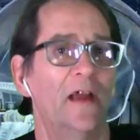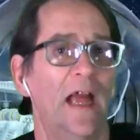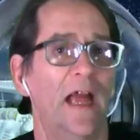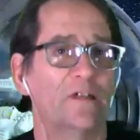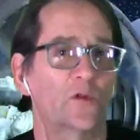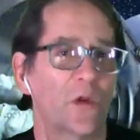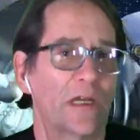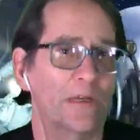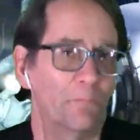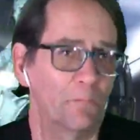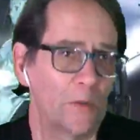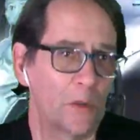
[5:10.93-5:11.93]
As we
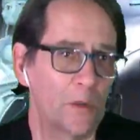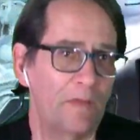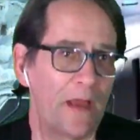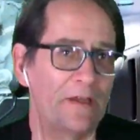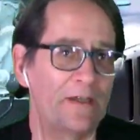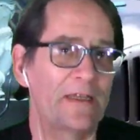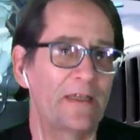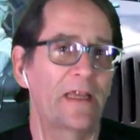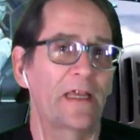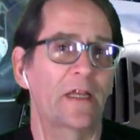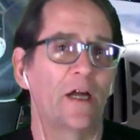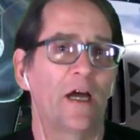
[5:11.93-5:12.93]
move out into
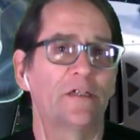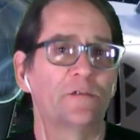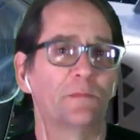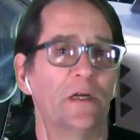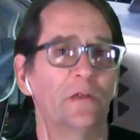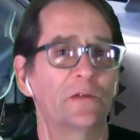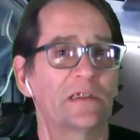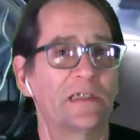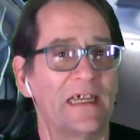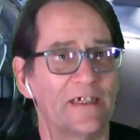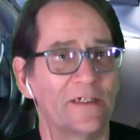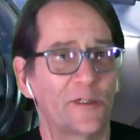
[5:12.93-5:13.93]
the cosmos,
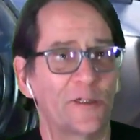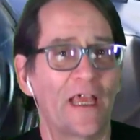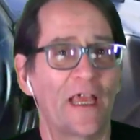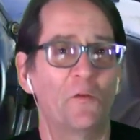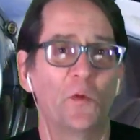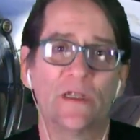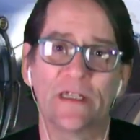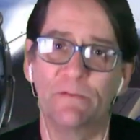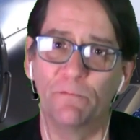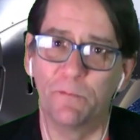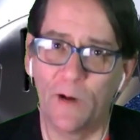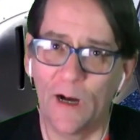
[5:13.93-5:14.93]
the internet will
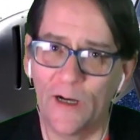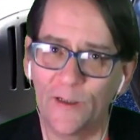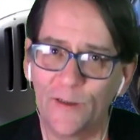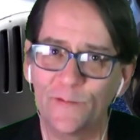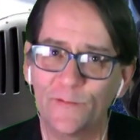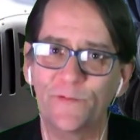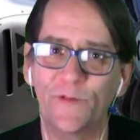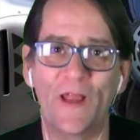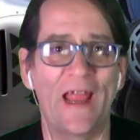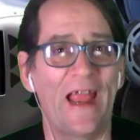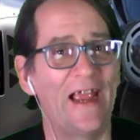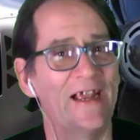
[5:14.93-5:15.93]
evolve
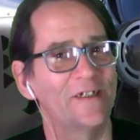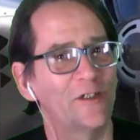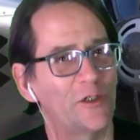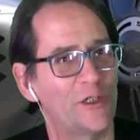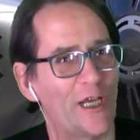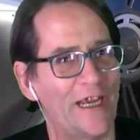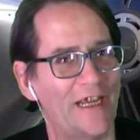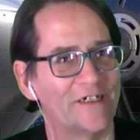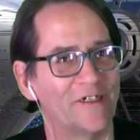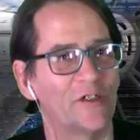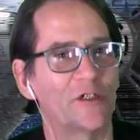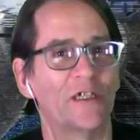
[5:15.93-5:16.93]
and
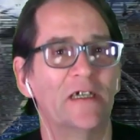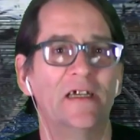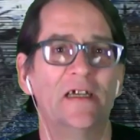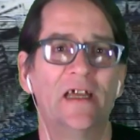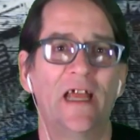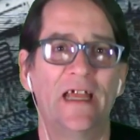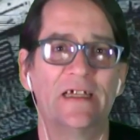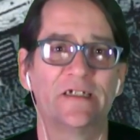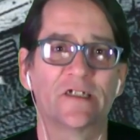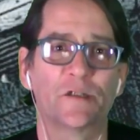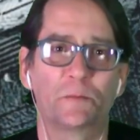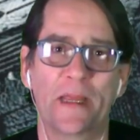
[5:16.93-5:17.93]
change
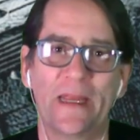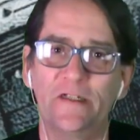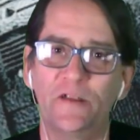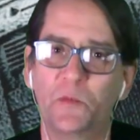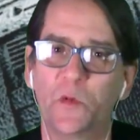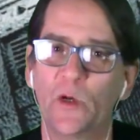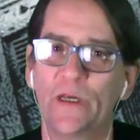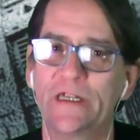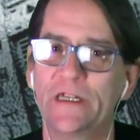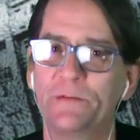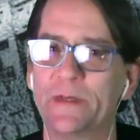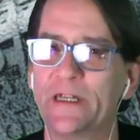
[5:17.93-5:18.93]
as
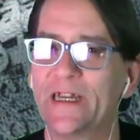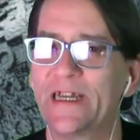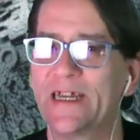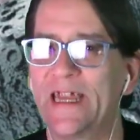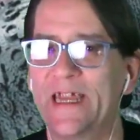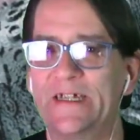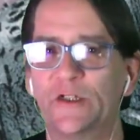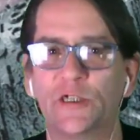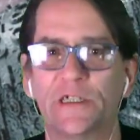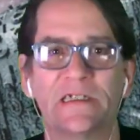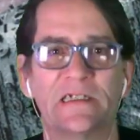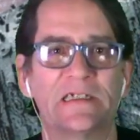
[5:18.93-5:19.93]
spaceborne
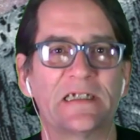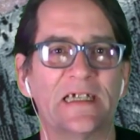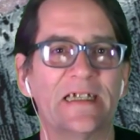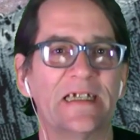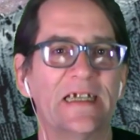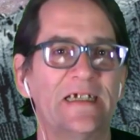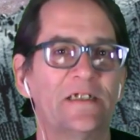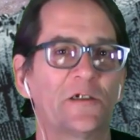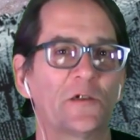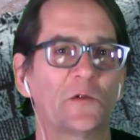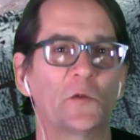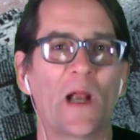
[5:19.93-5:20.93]
communications and
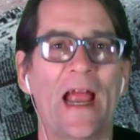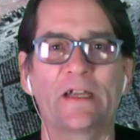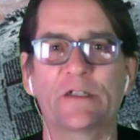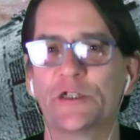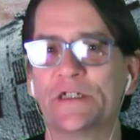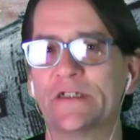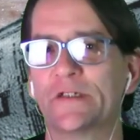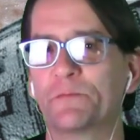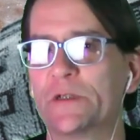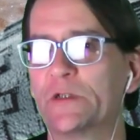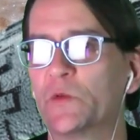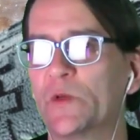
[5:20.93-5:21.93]
interactions
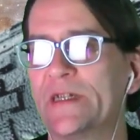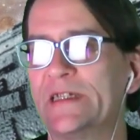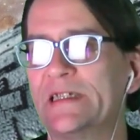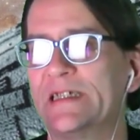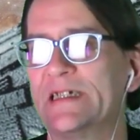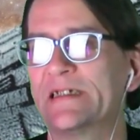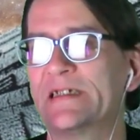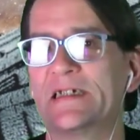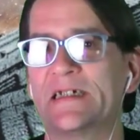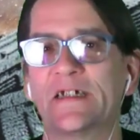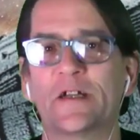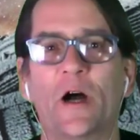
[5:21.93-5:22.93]
between
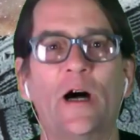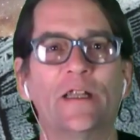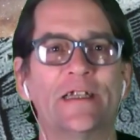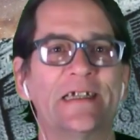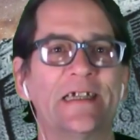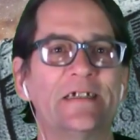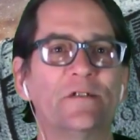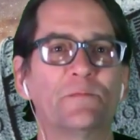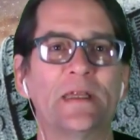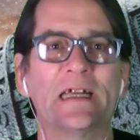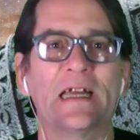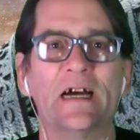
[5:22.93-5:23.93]
distant colonies
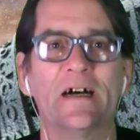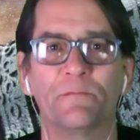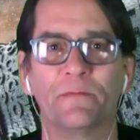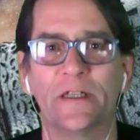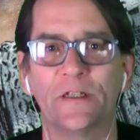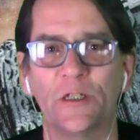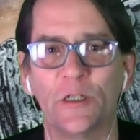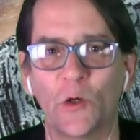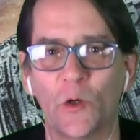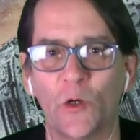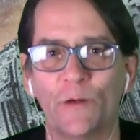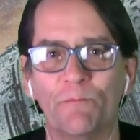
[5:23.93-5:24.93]
become the
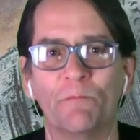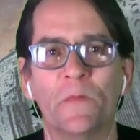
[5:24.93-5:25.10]
norm.